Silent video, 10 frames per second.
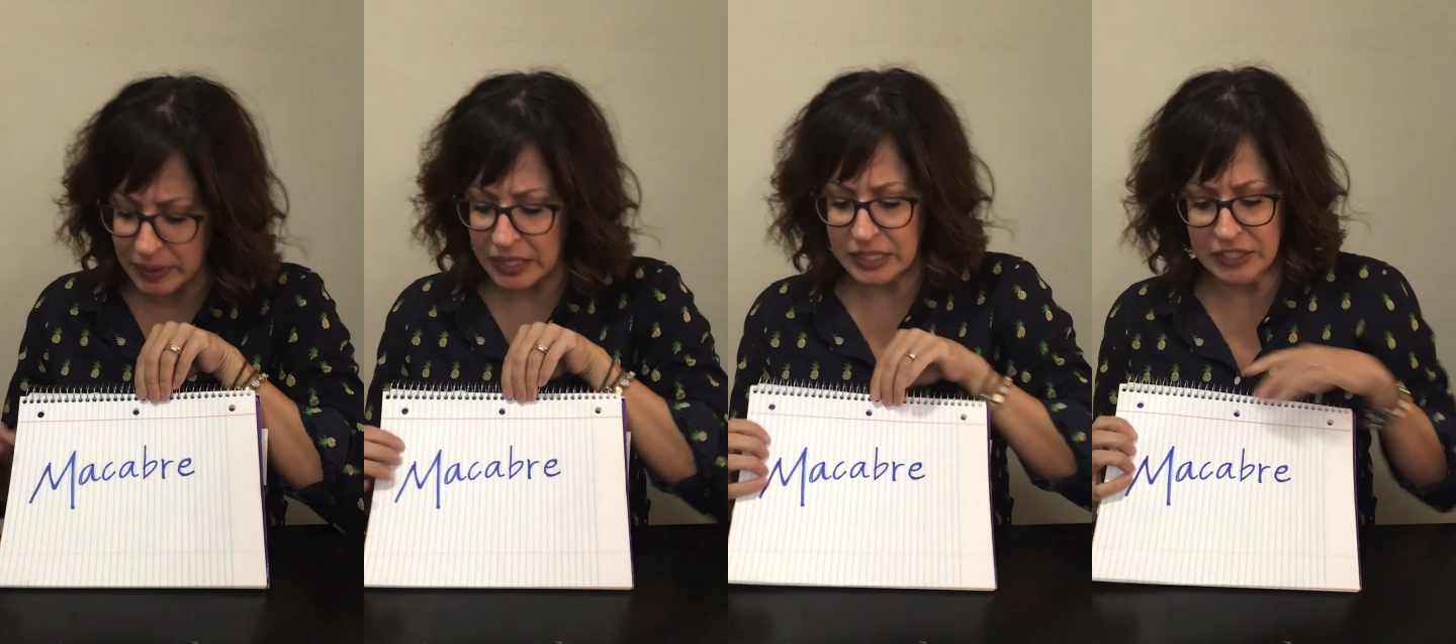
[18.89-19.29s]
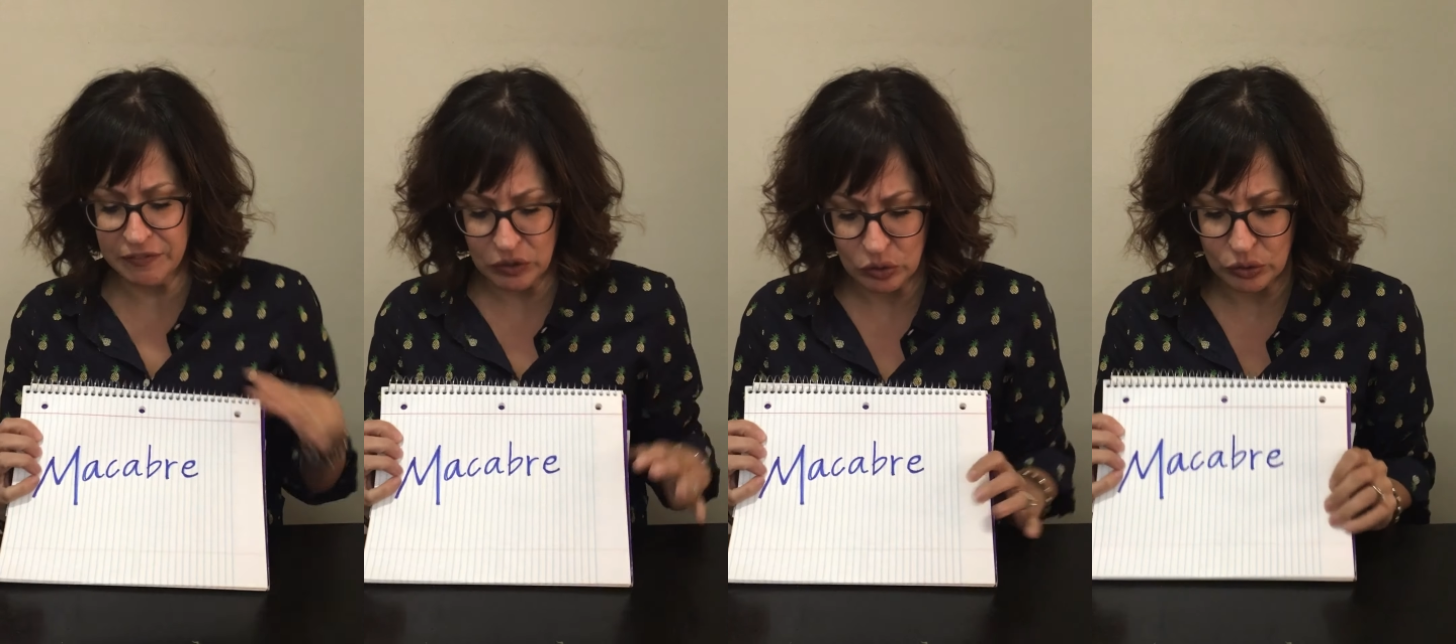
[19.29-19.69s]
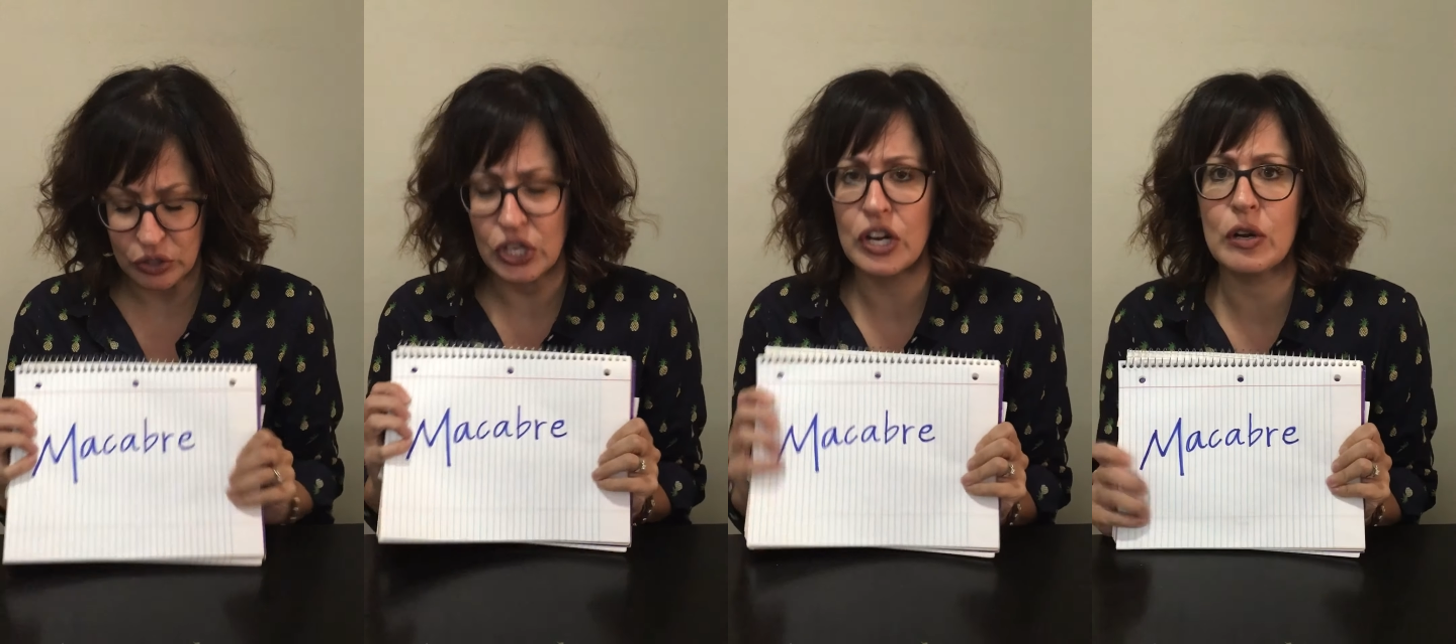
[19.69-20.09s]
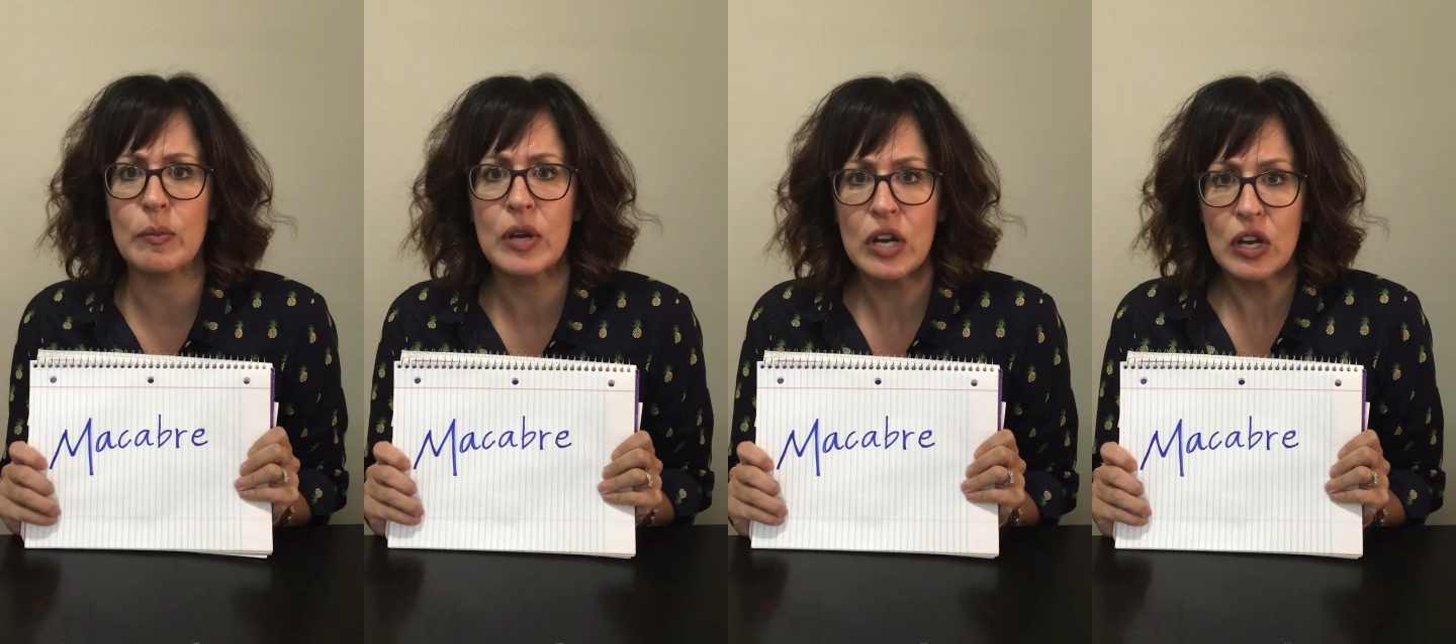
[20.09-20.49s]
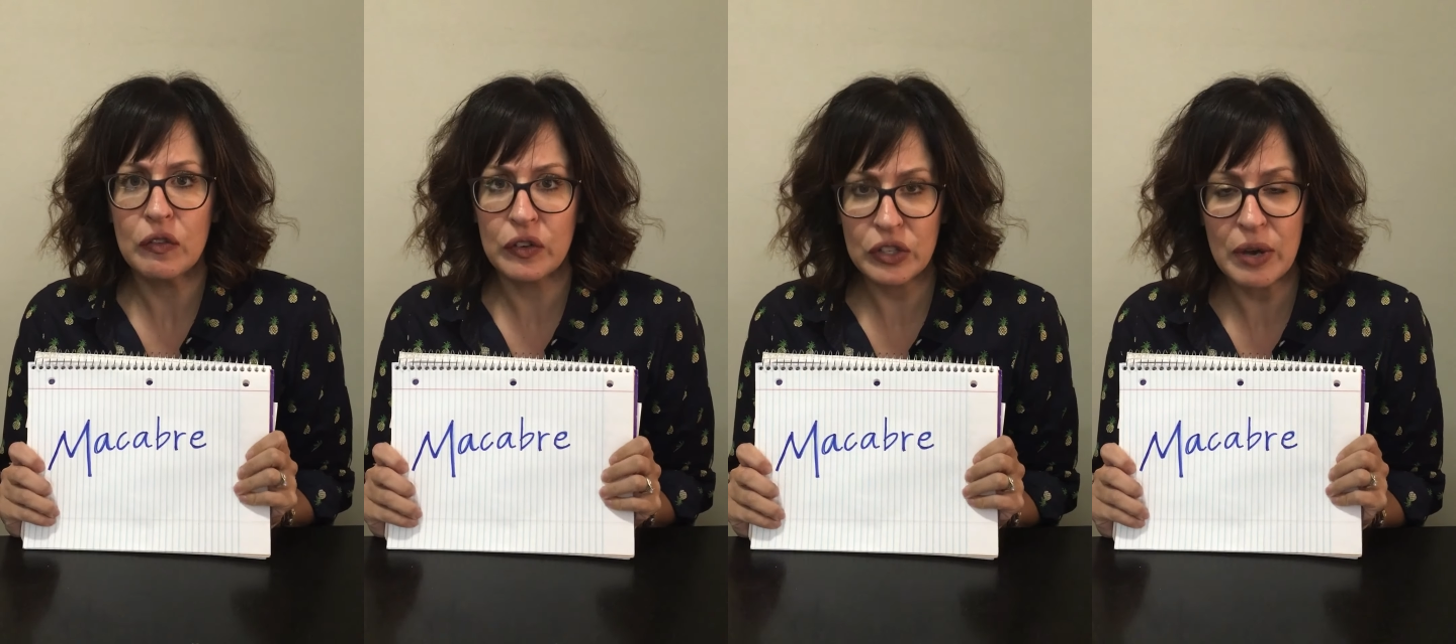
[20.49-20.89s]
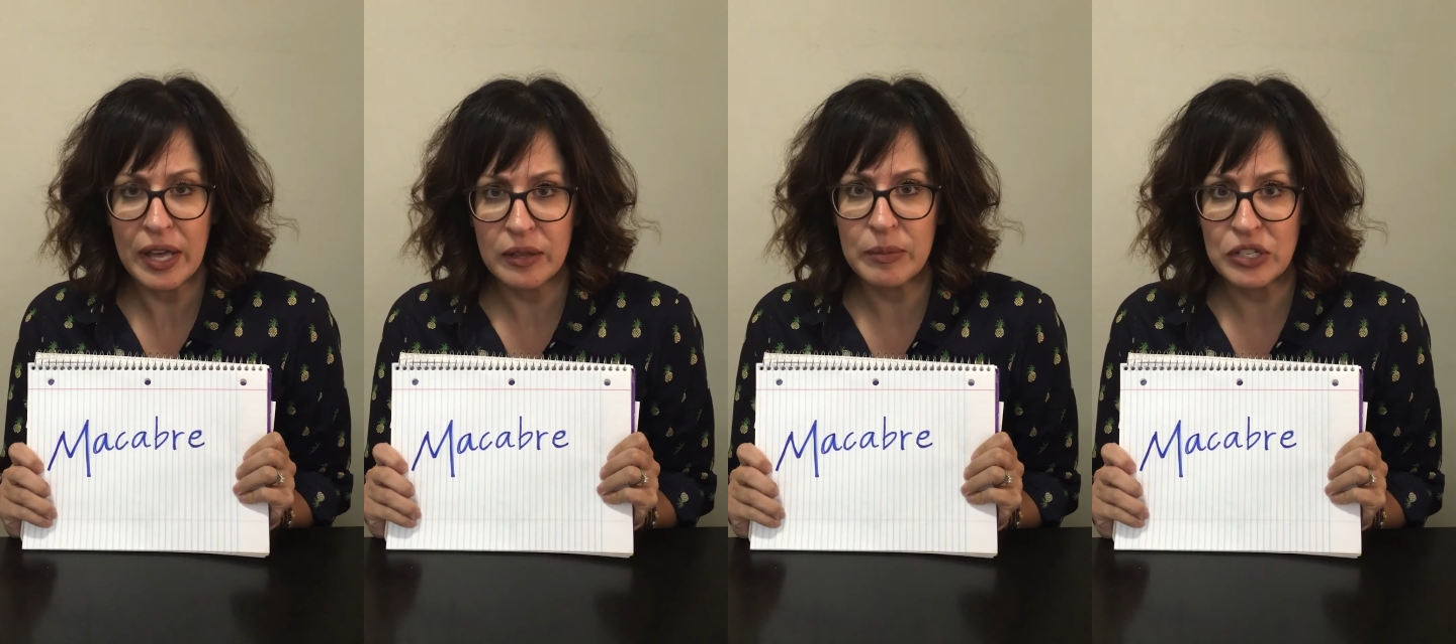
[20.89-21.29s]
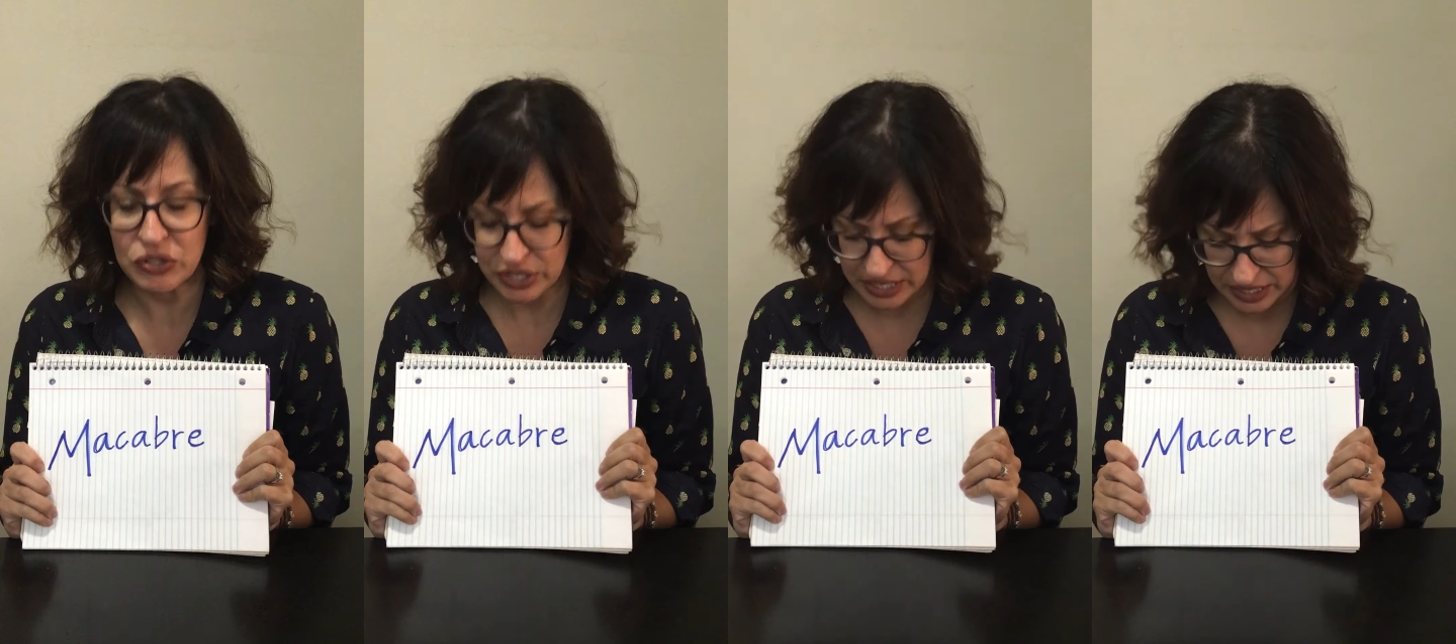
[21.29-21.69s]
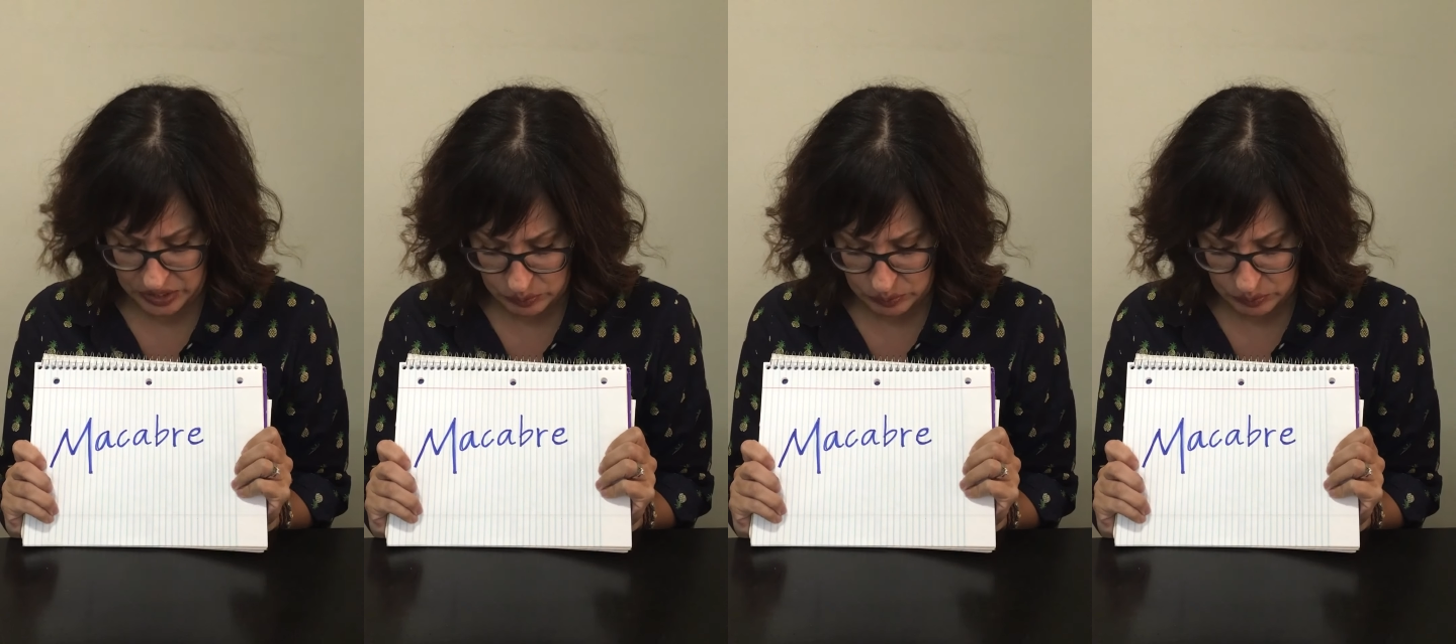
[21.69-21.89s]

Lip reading: be a difficult term for you elementary kids,